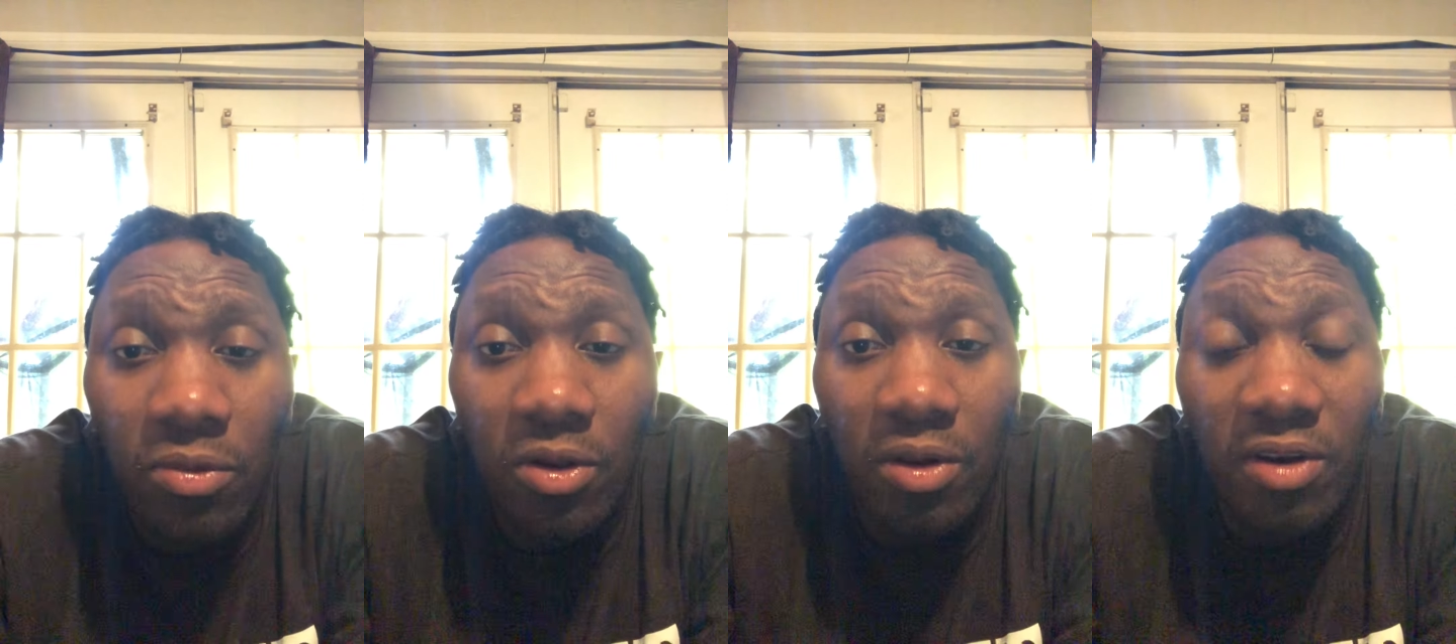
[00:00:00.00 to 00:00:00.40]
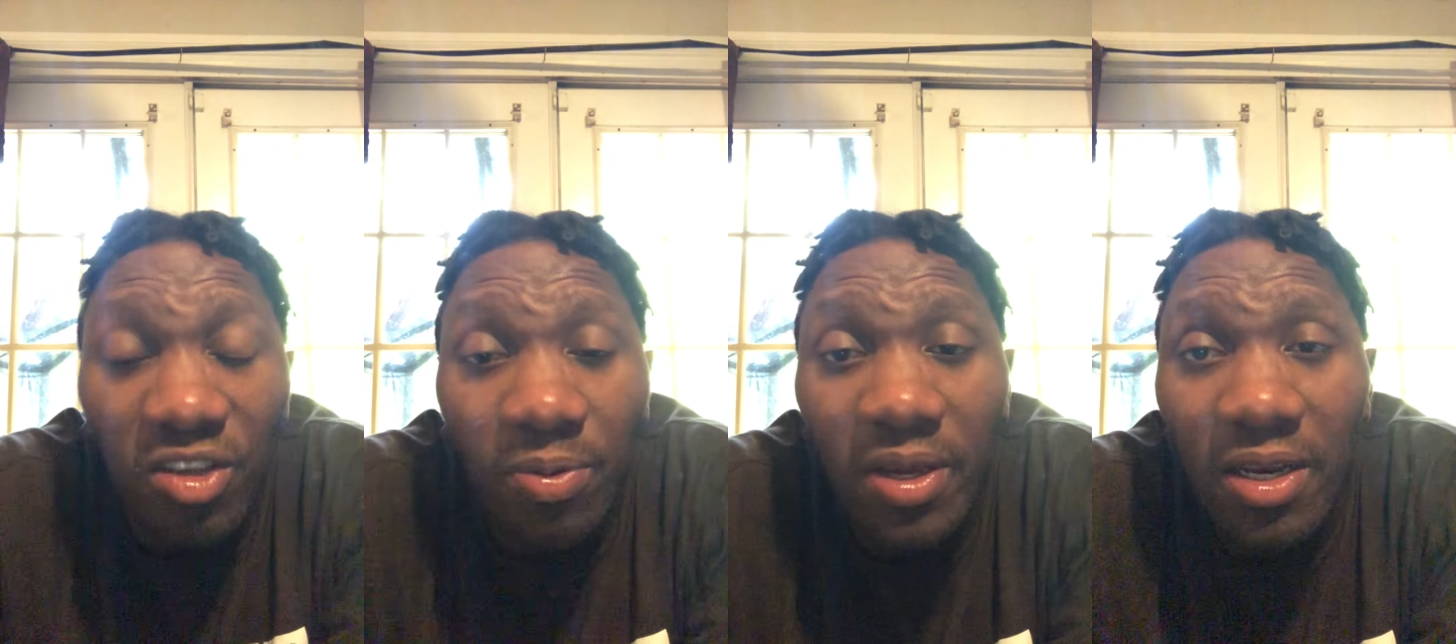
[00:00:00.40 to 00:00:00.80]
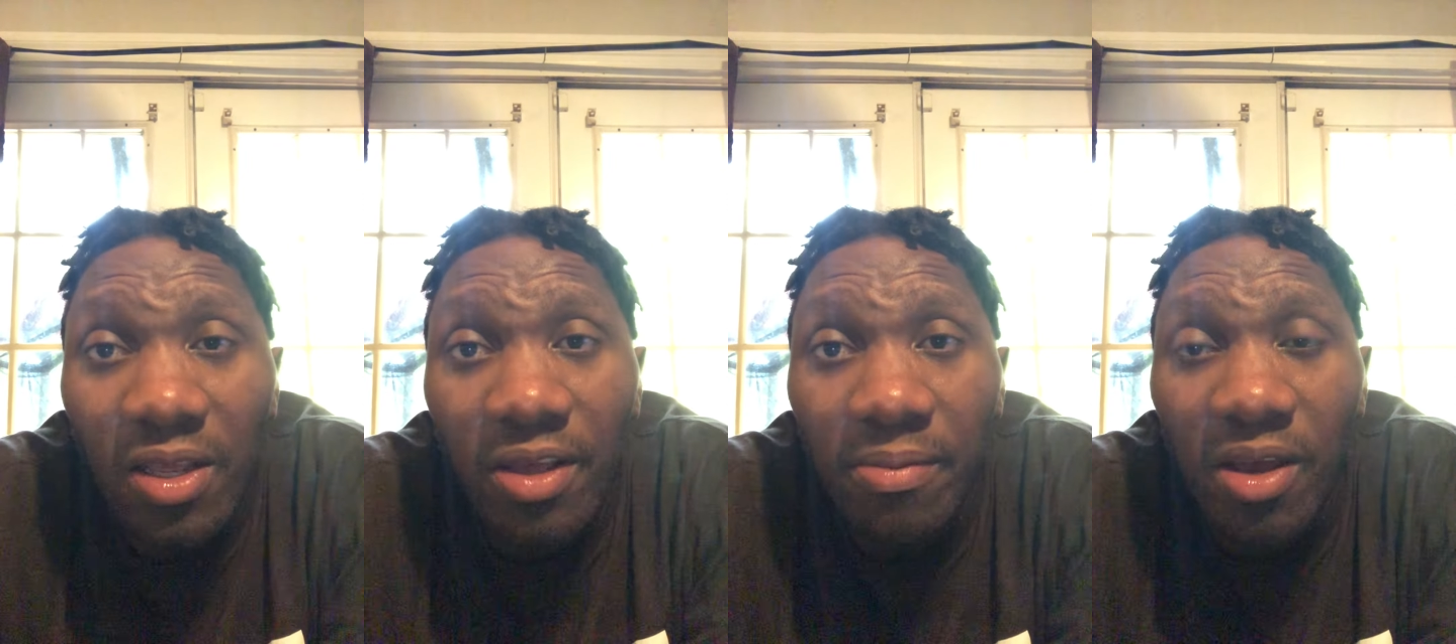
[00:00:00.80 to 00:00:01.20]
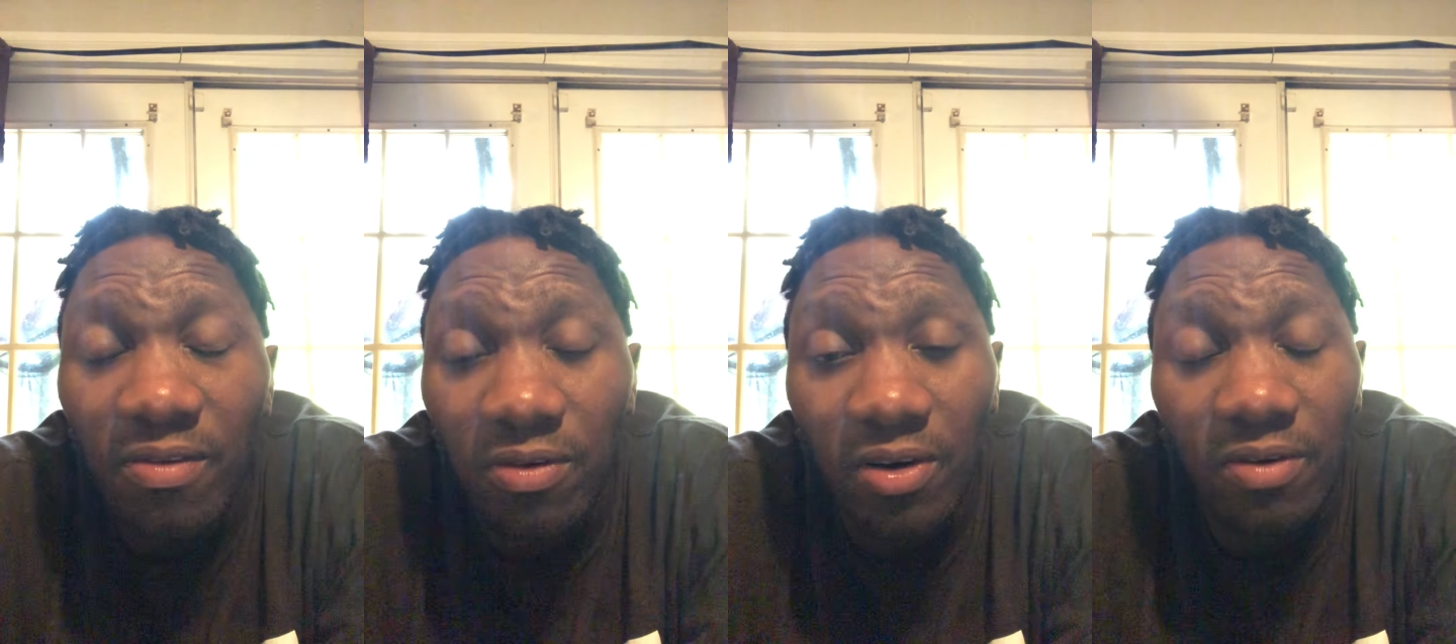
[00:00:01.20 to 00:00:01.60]
You know, that's what he need, man,
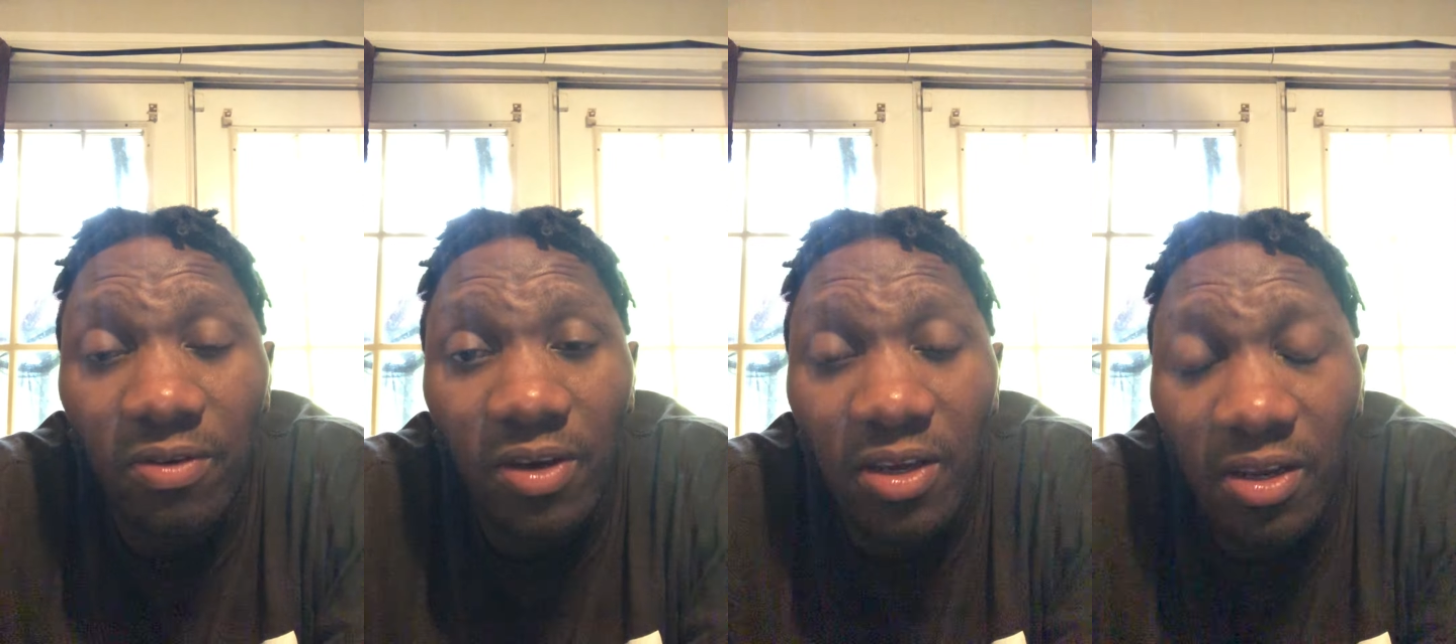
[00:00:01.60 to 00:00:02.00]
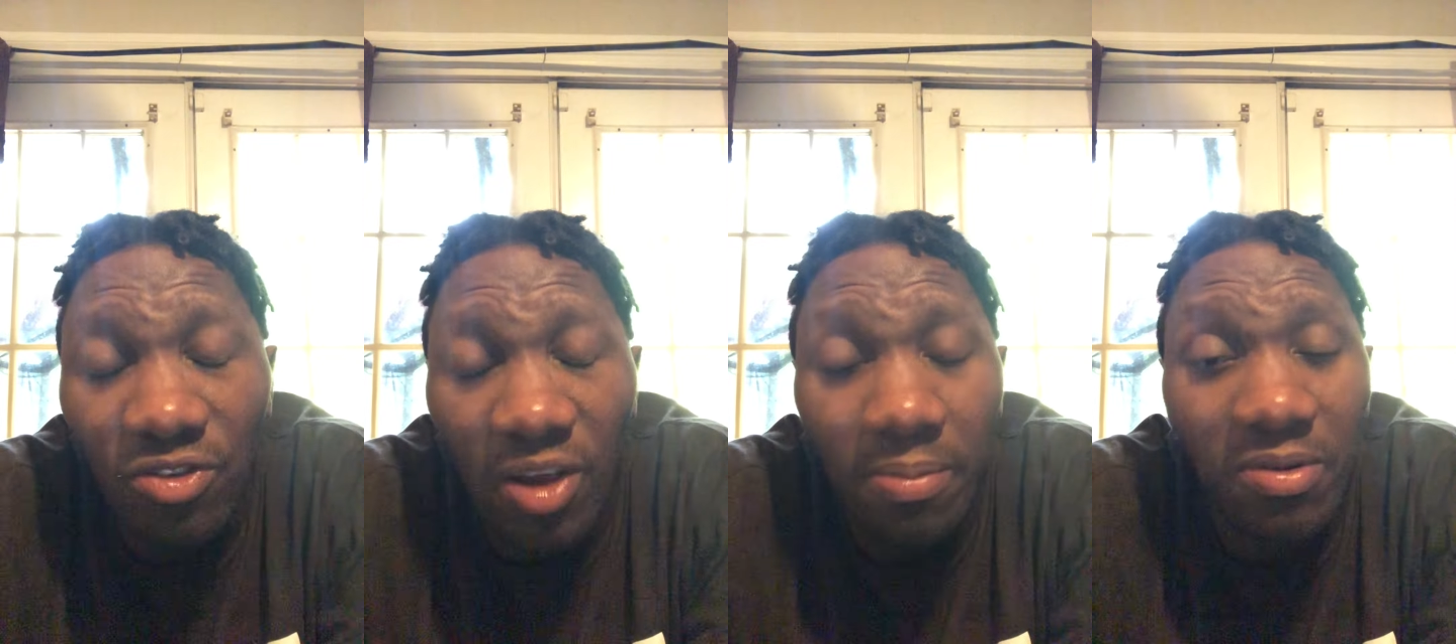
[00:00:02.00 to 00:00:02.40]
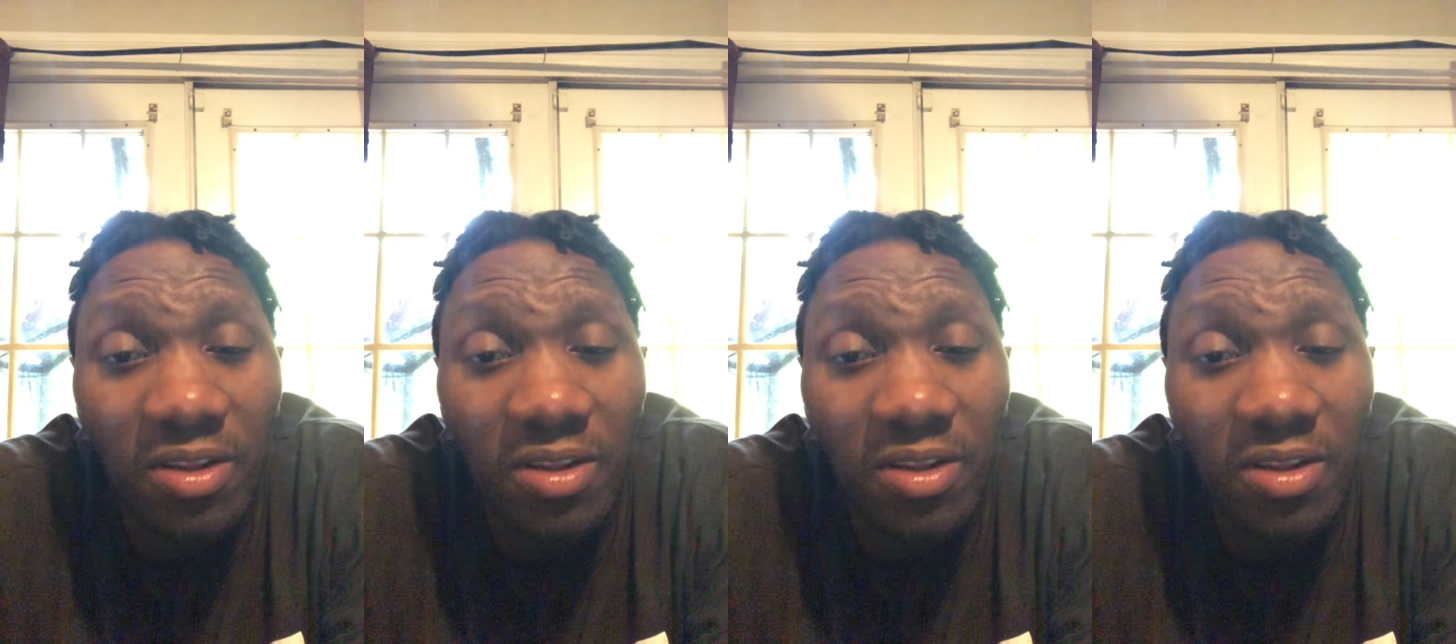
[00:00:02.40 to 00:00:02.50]
for killing choppers,